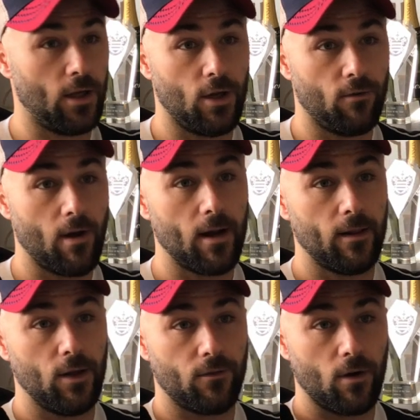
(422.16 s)
that you're running,
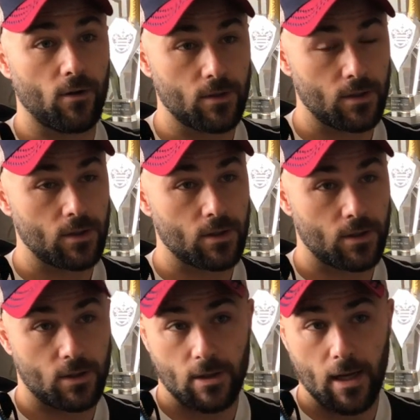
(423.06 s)
and you've got,
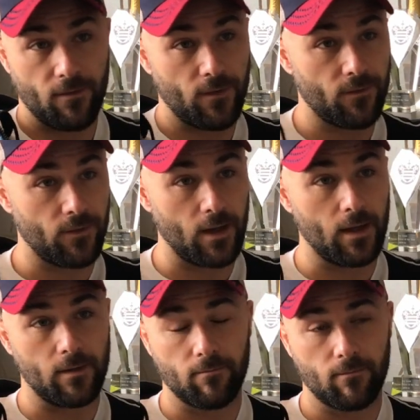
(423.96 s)
say,
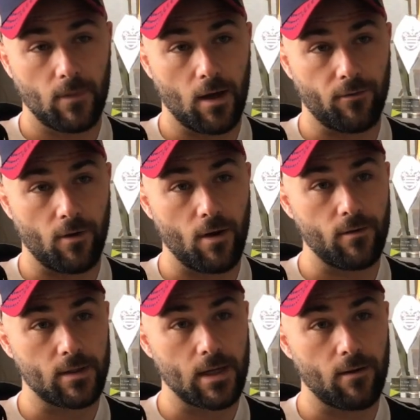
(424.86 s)
15 other
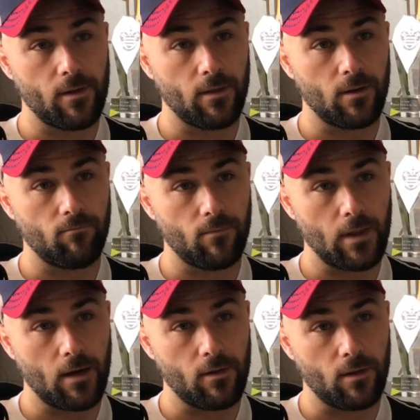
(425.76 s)
owners that are in the
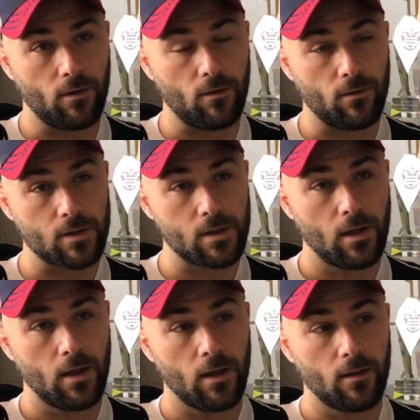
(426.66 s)
horse.
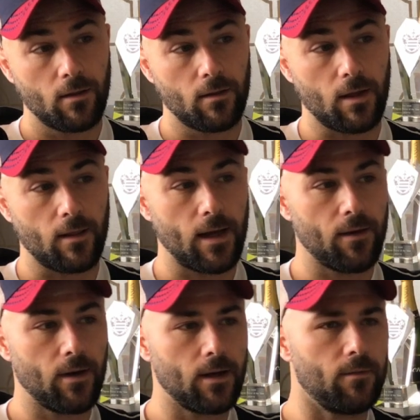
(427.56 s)
Then
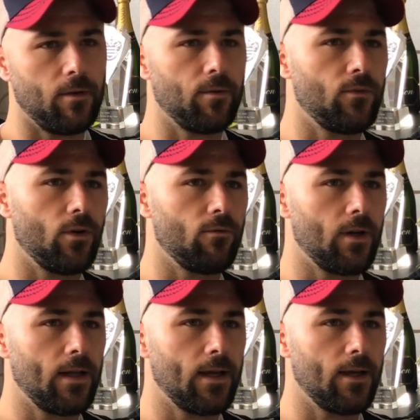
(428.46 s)
we're not
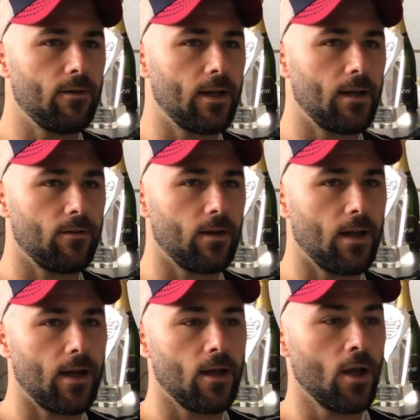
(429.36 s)
really hearing anything
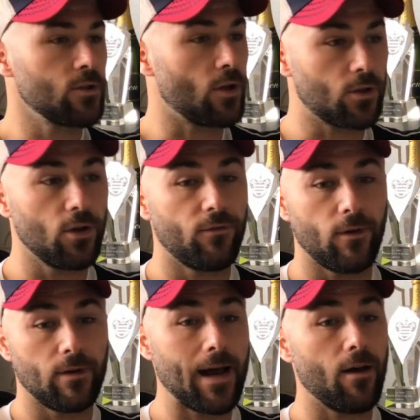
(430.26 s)
like that. So I do
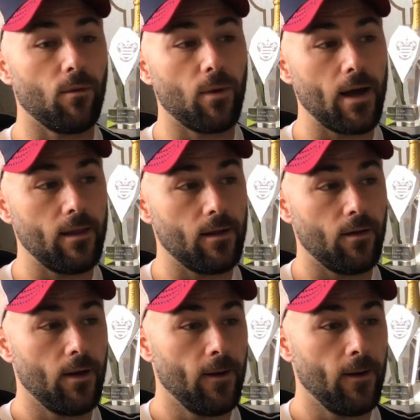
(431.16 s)
feel now the way the